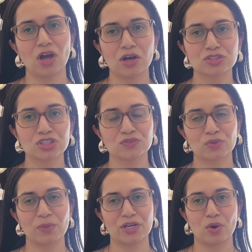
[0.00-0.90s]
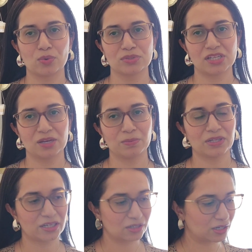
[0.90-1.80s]
not just for my own sake,
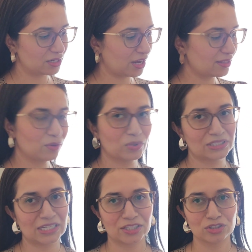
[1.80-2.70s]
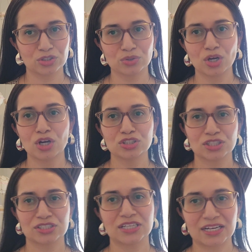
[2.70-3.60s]
but like Ariella will need it too,
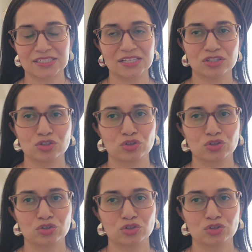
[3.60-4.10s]
just to get a sense of